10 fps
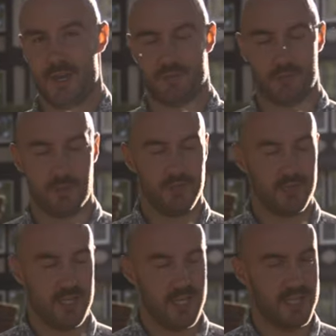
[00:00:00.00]

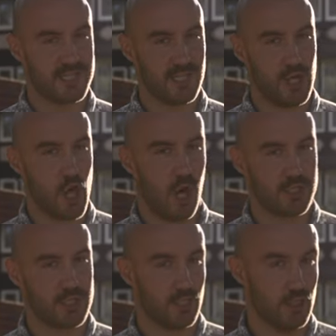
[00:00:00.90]
Affordability is
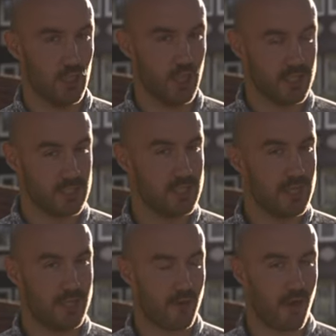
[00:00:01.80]
not good.
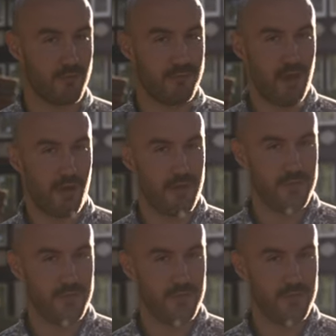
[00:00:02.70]
There are very